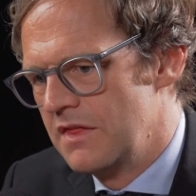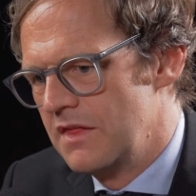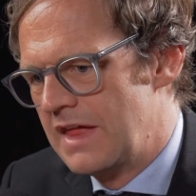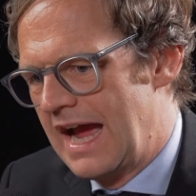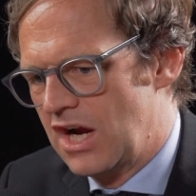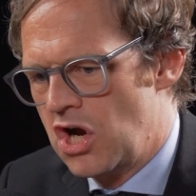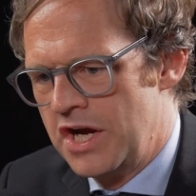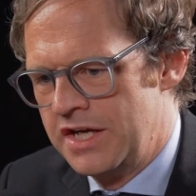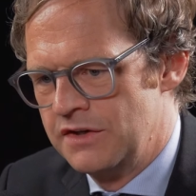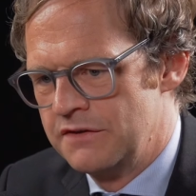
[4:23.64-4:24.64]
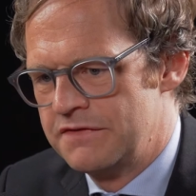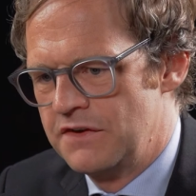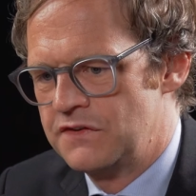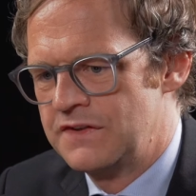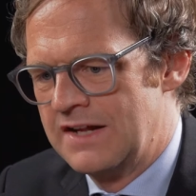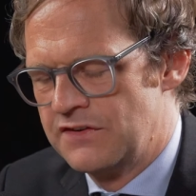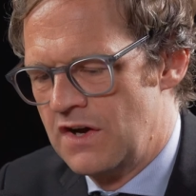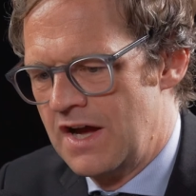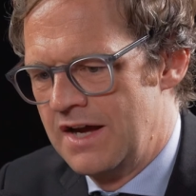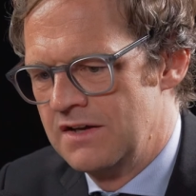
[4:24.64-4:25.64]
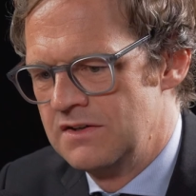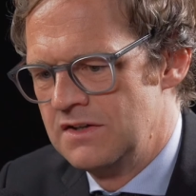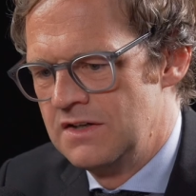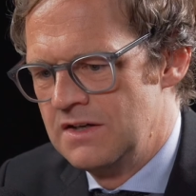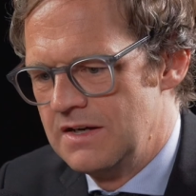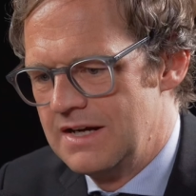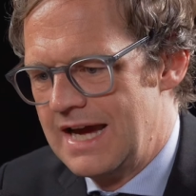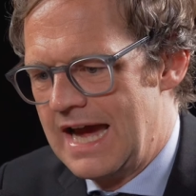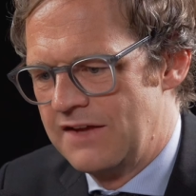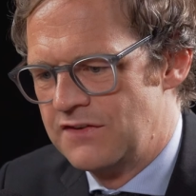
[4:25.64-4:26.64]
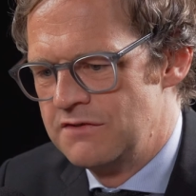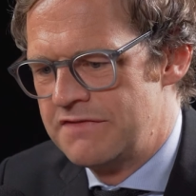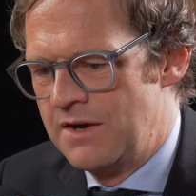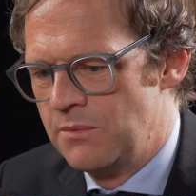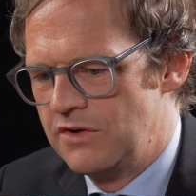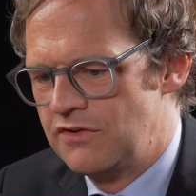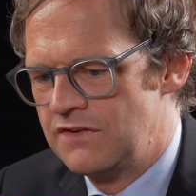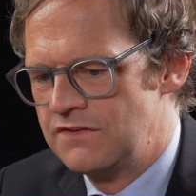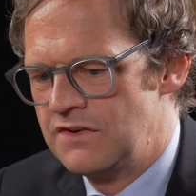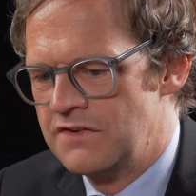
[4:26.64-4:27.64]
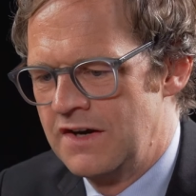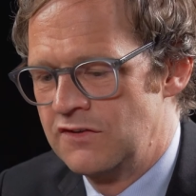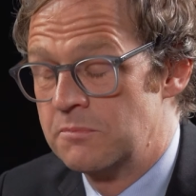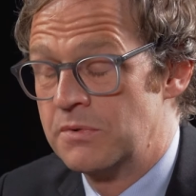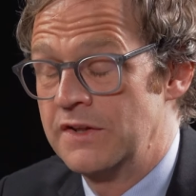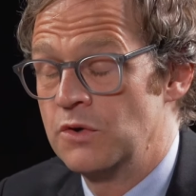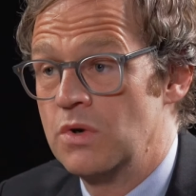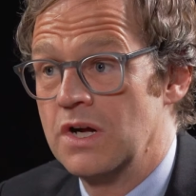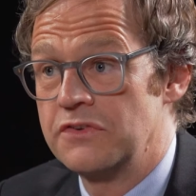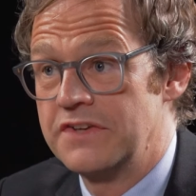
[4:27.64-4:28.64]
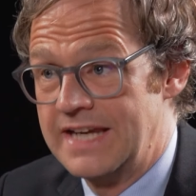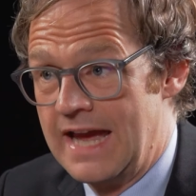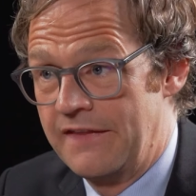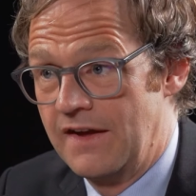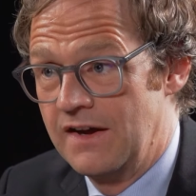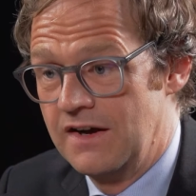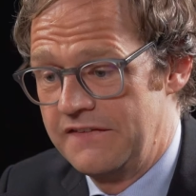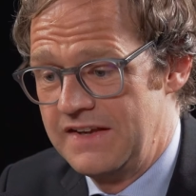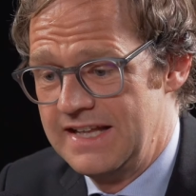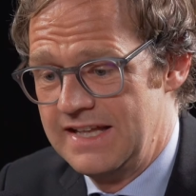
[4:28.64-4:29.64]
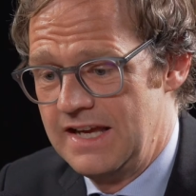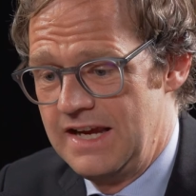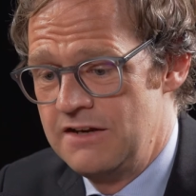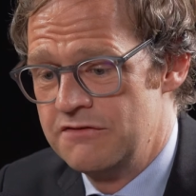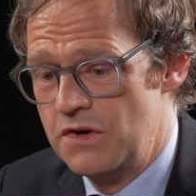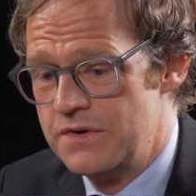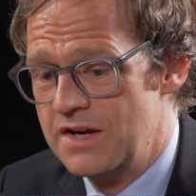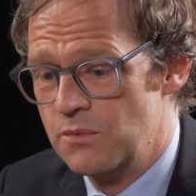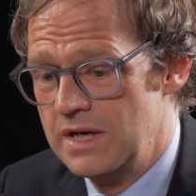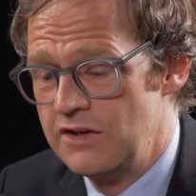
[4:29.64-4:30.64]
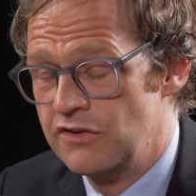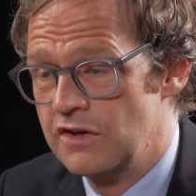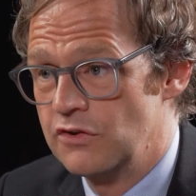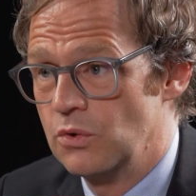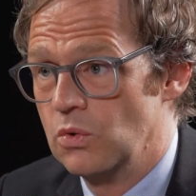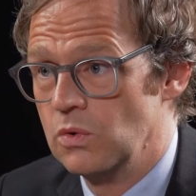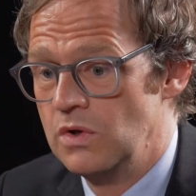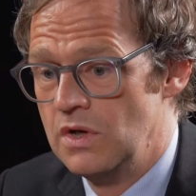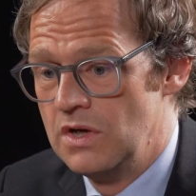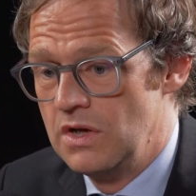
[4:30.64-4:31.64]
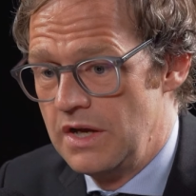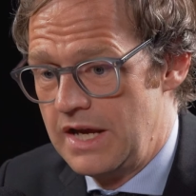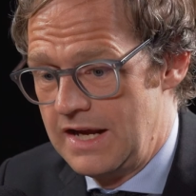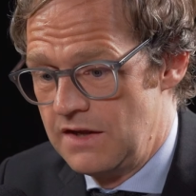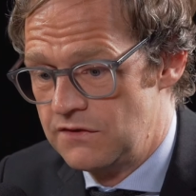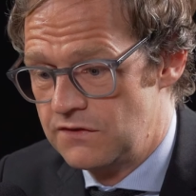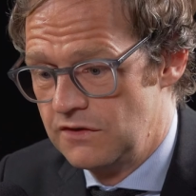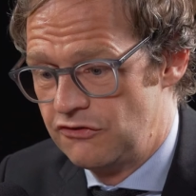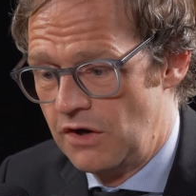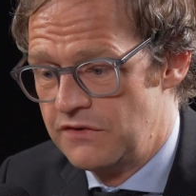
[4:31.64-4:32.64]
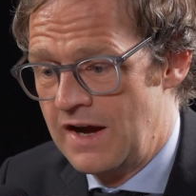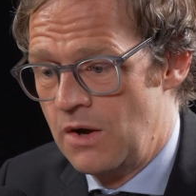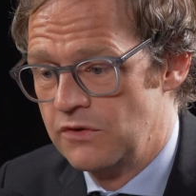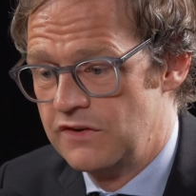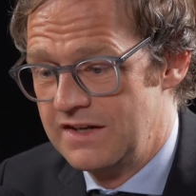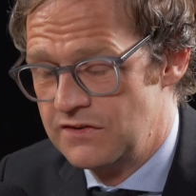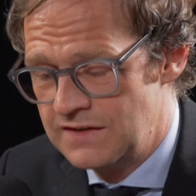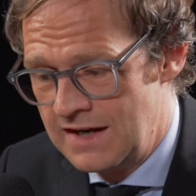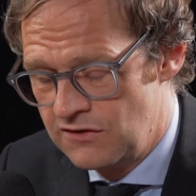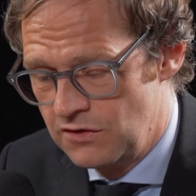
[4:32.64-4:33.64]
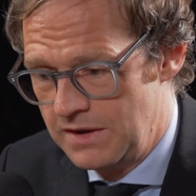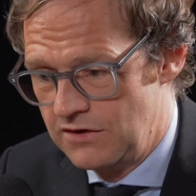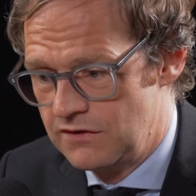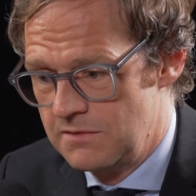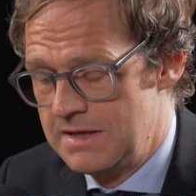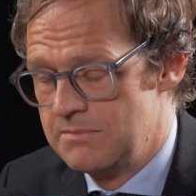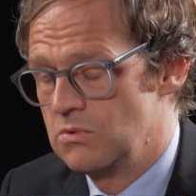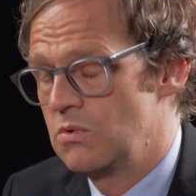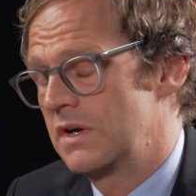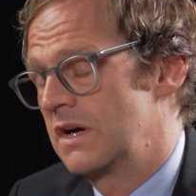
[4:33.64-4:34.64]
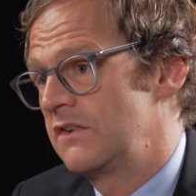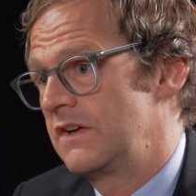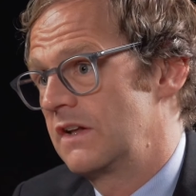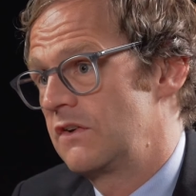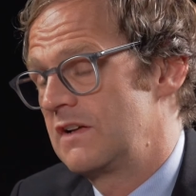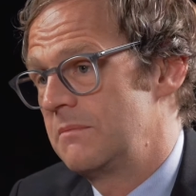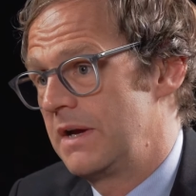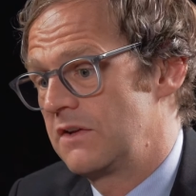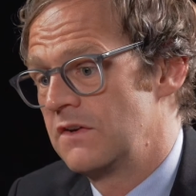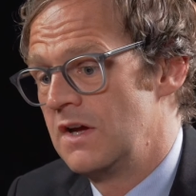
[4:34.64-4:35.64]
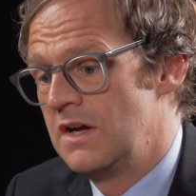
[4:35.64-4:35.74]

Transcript: that kind of satire at an event which is designed to bring the world together. I think yeah. invoking religion at all is shows how the extent to which the people organizing those Olympics